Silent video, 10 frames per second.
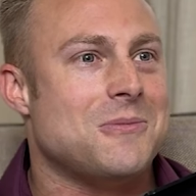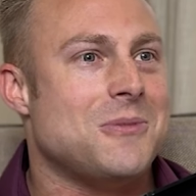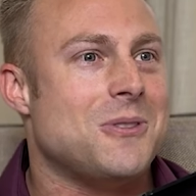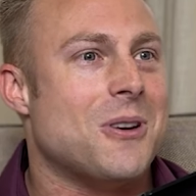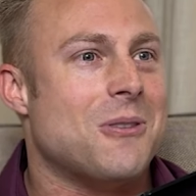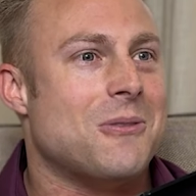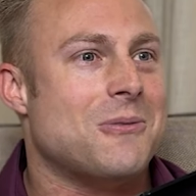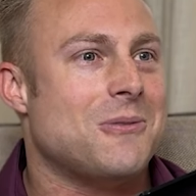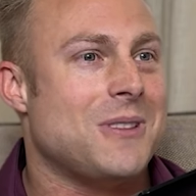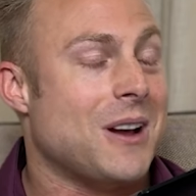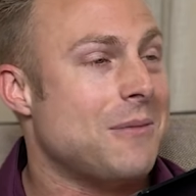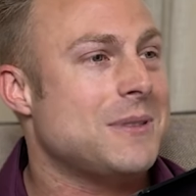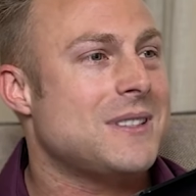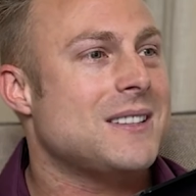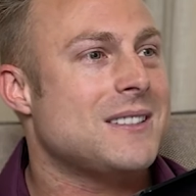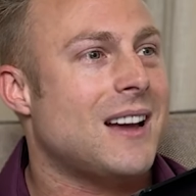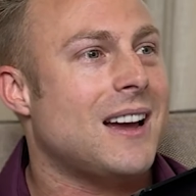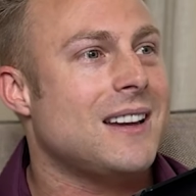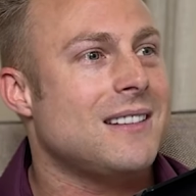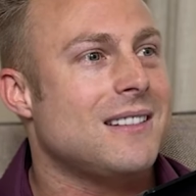know the opposite
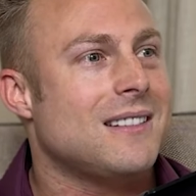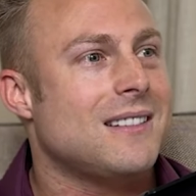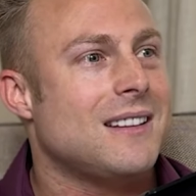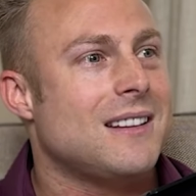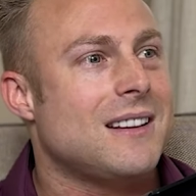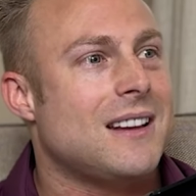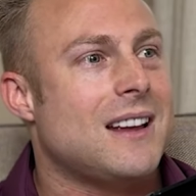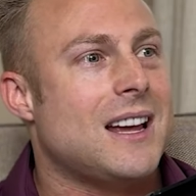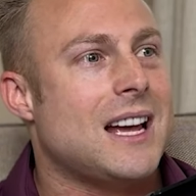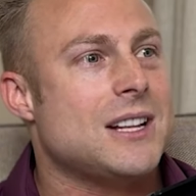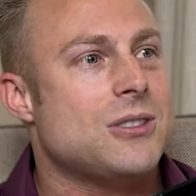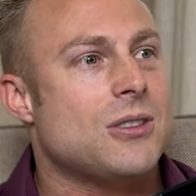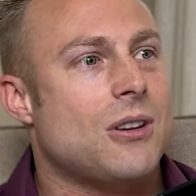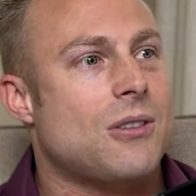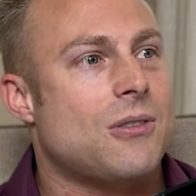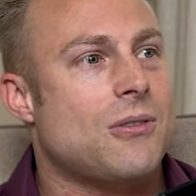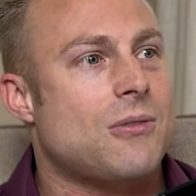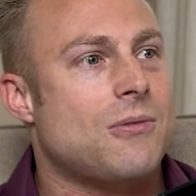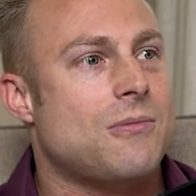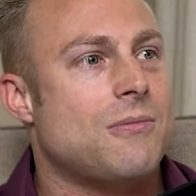side. And
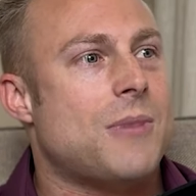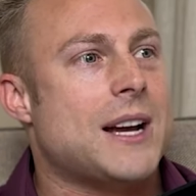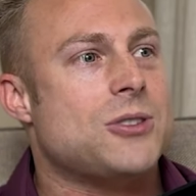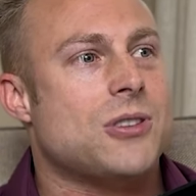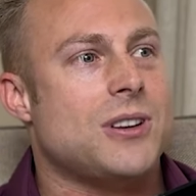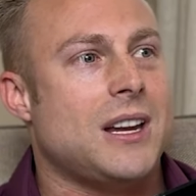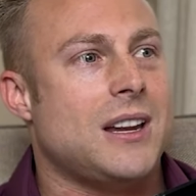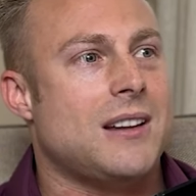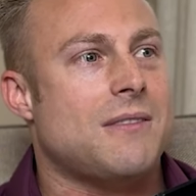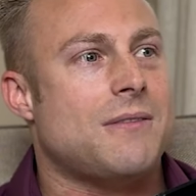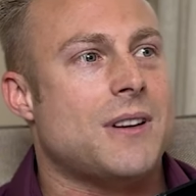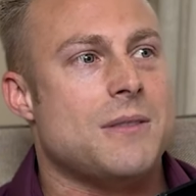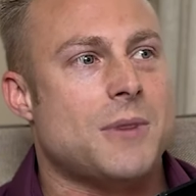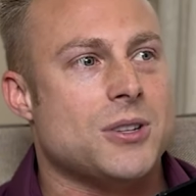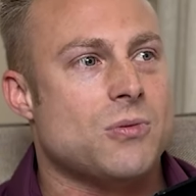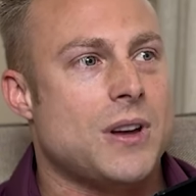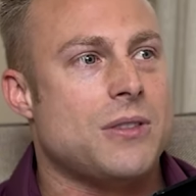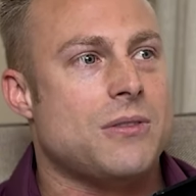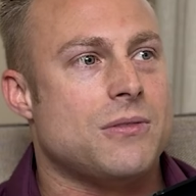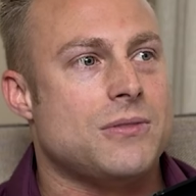so my journey very much
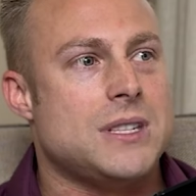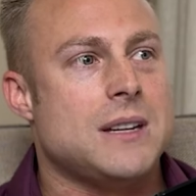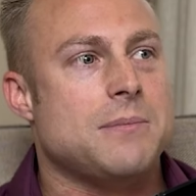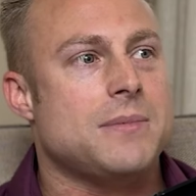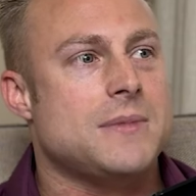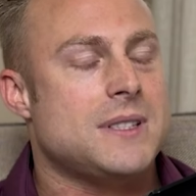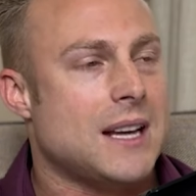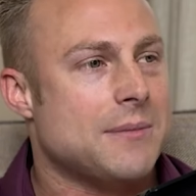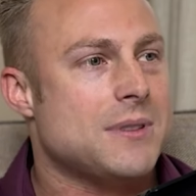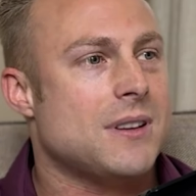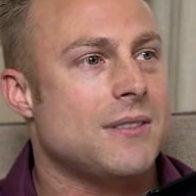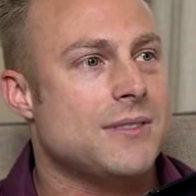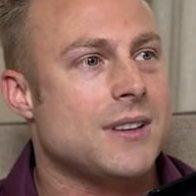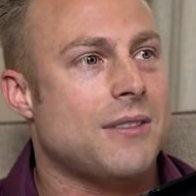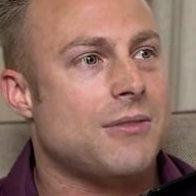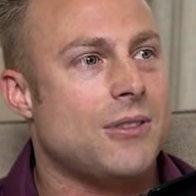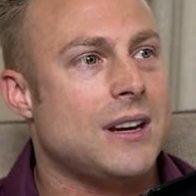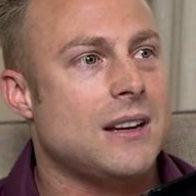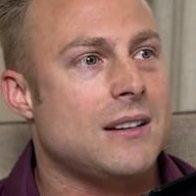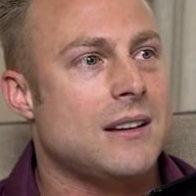went through deep depths of
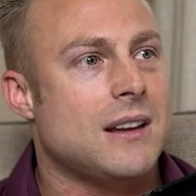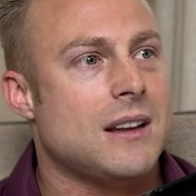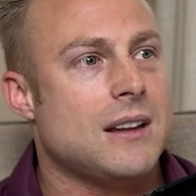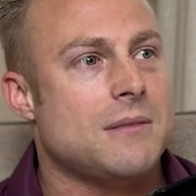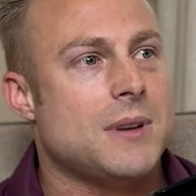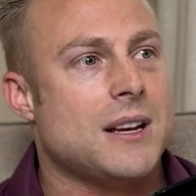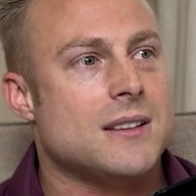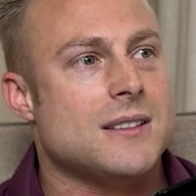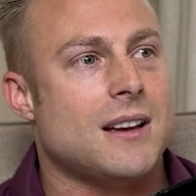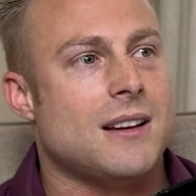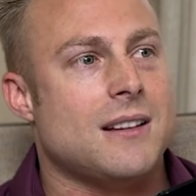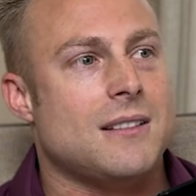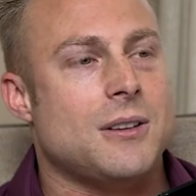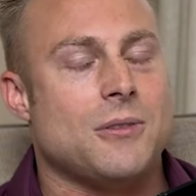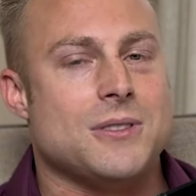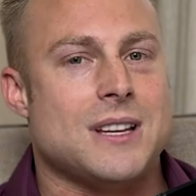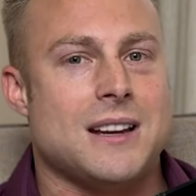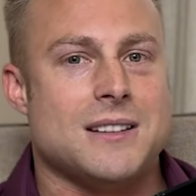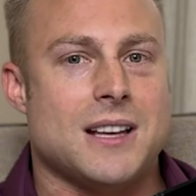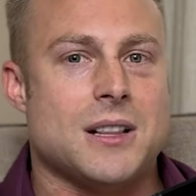suffering because the old
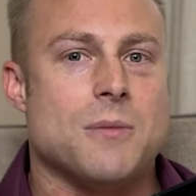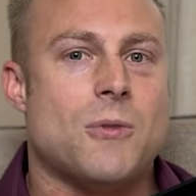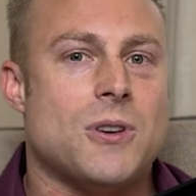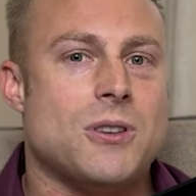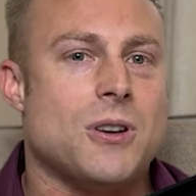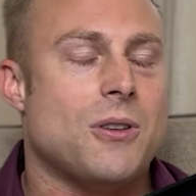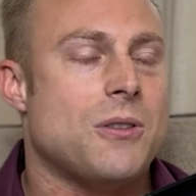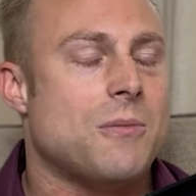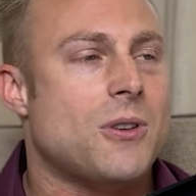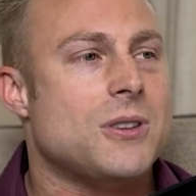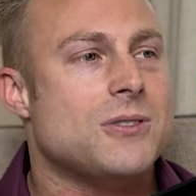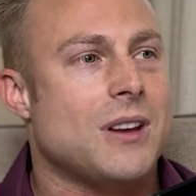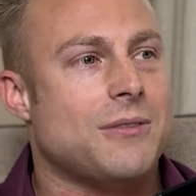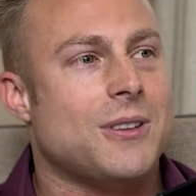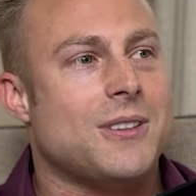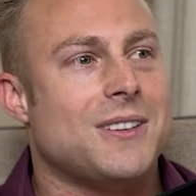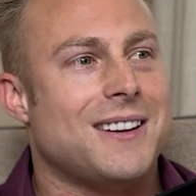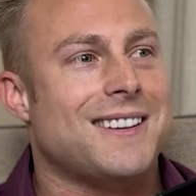saying is like, the more you know, the more you suffer,